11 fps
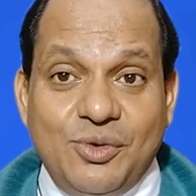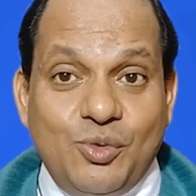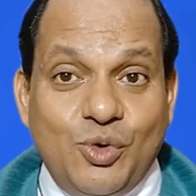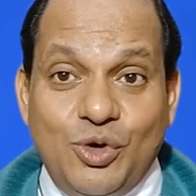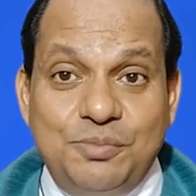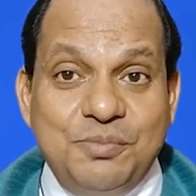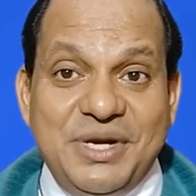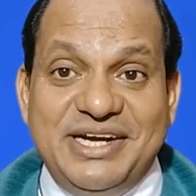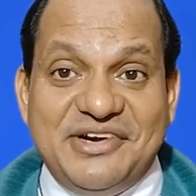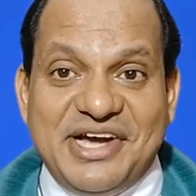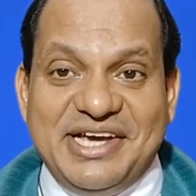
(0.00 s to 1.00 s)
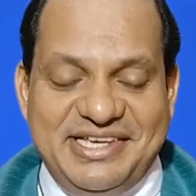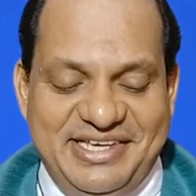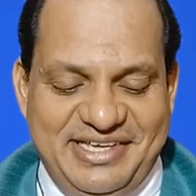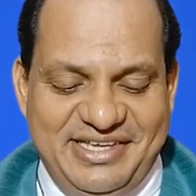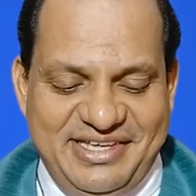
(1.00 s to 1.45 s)
won't be dry.
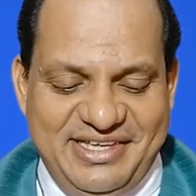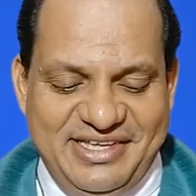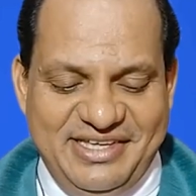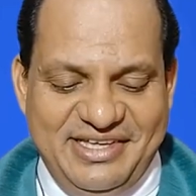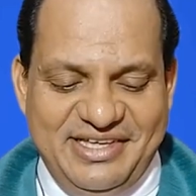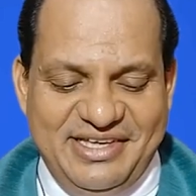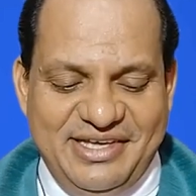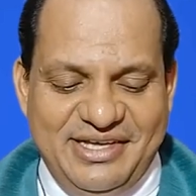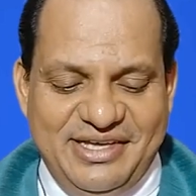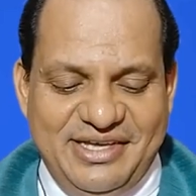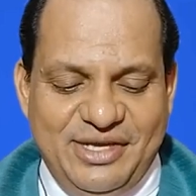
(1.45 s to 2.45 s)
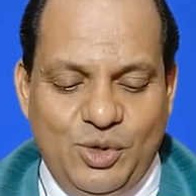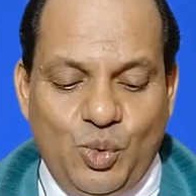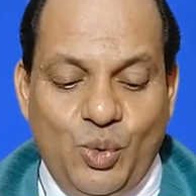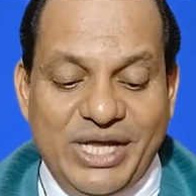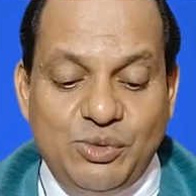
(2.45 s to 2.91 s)

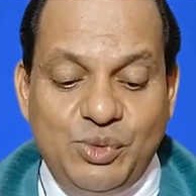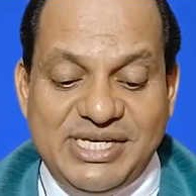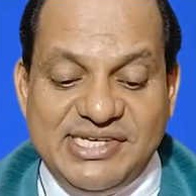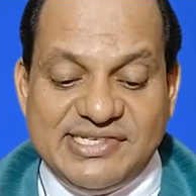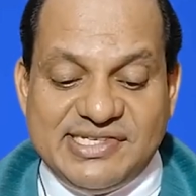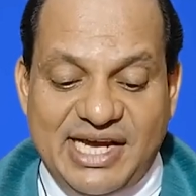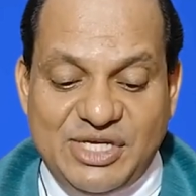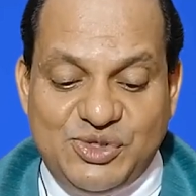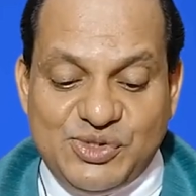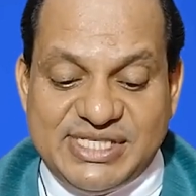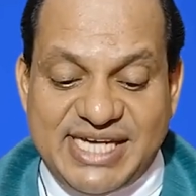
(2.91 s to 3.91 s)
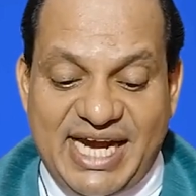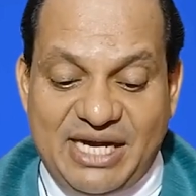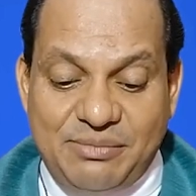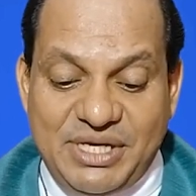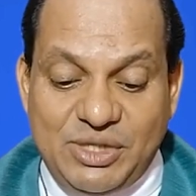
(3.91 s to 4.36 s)
When we decide to
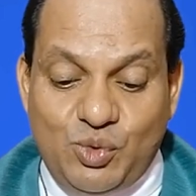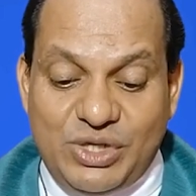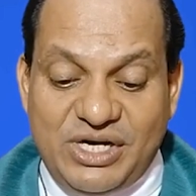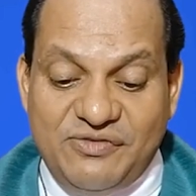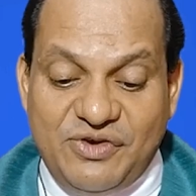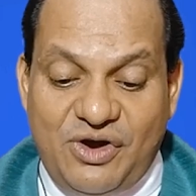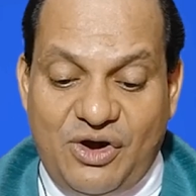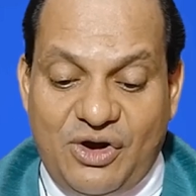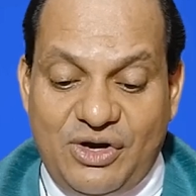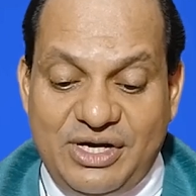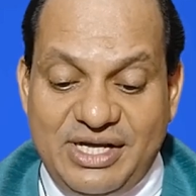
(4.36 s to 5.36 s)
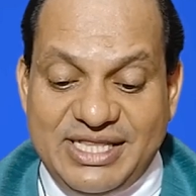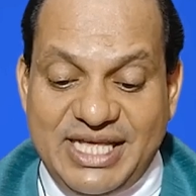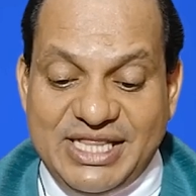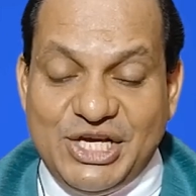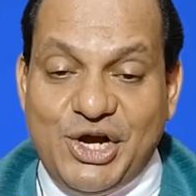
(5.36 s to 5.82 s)
stand by the word of God,
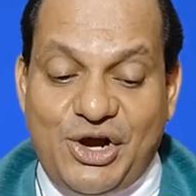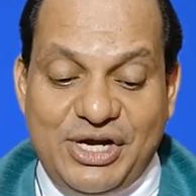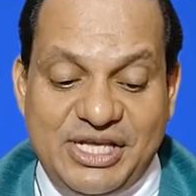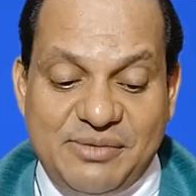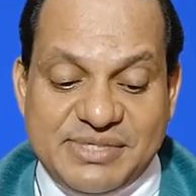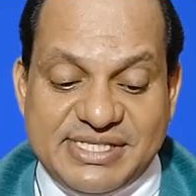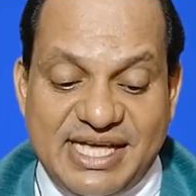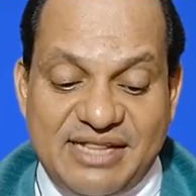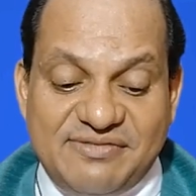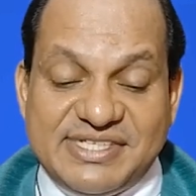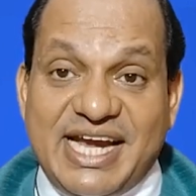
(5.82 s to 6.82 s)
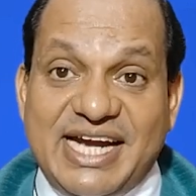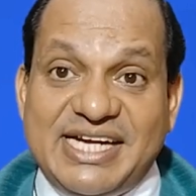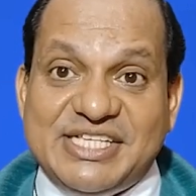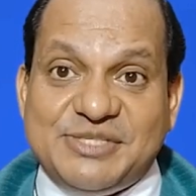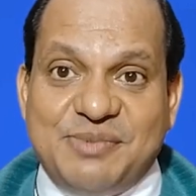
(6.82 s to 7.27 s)
then God himself
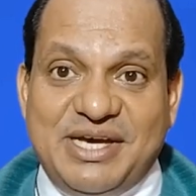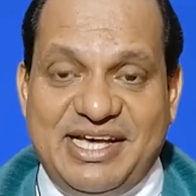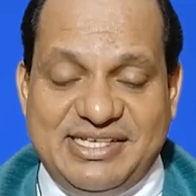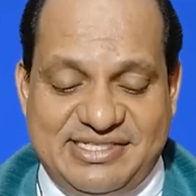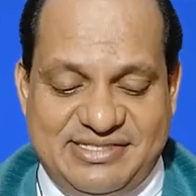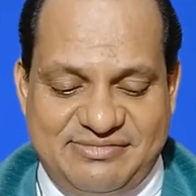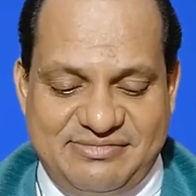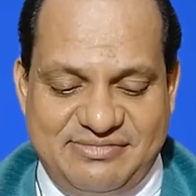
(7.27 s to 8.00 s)
stands by us.